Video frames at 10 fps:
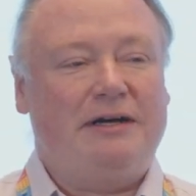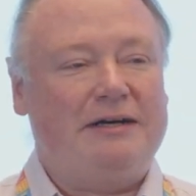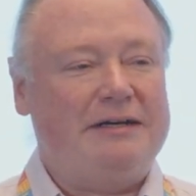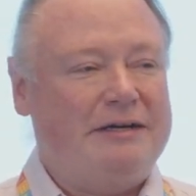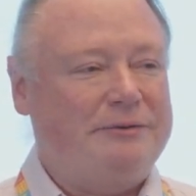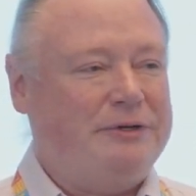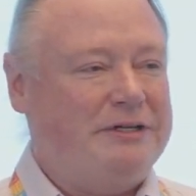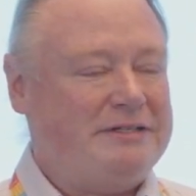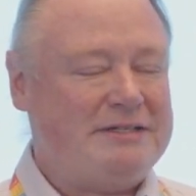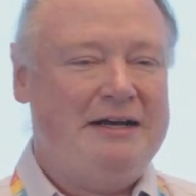It
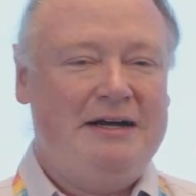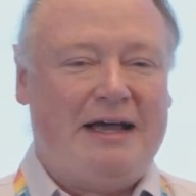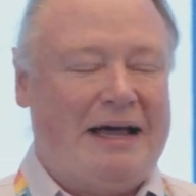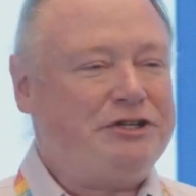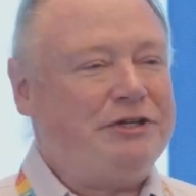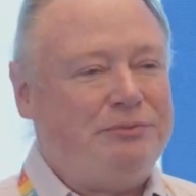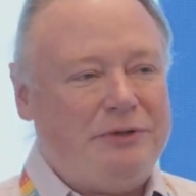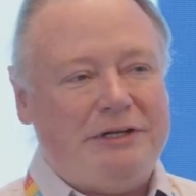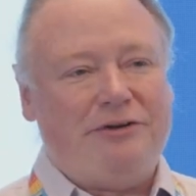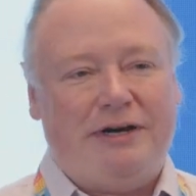was actually
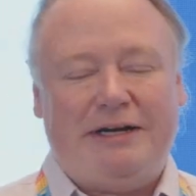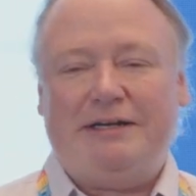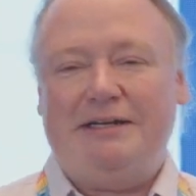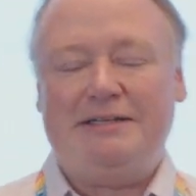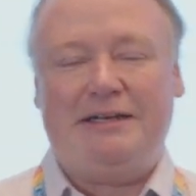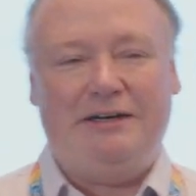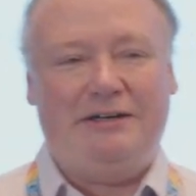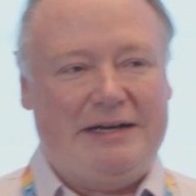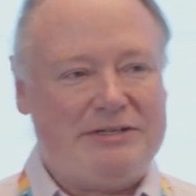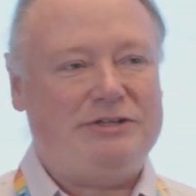really great to hear
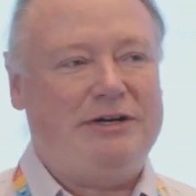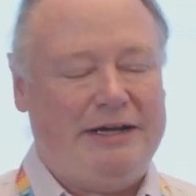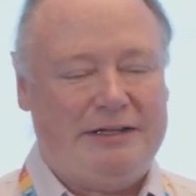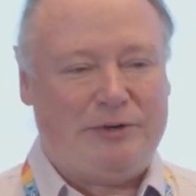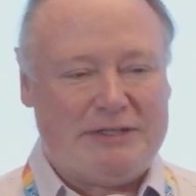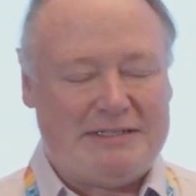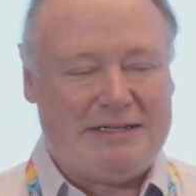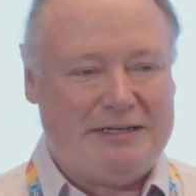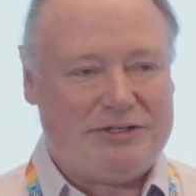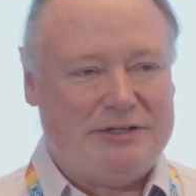yesterday the
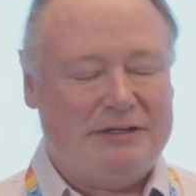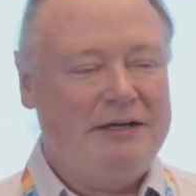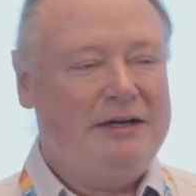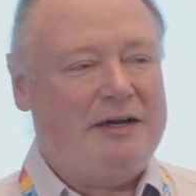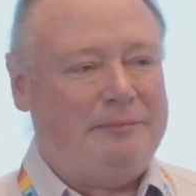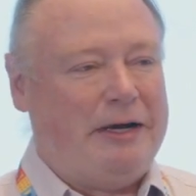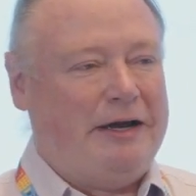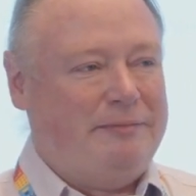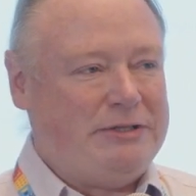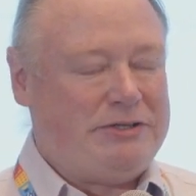presentation
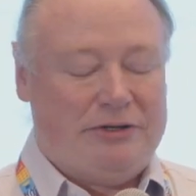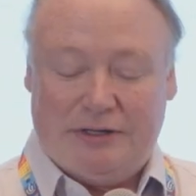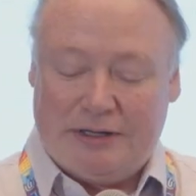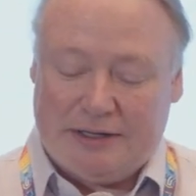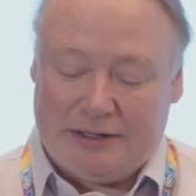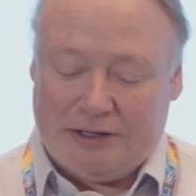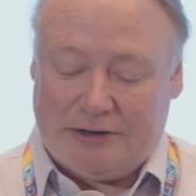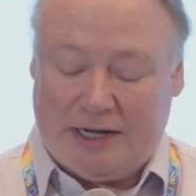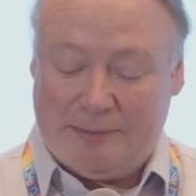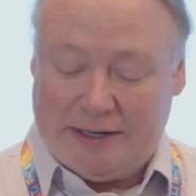by Mr.
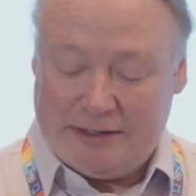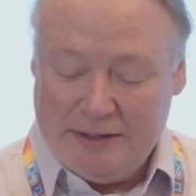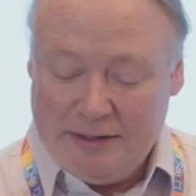Yohabe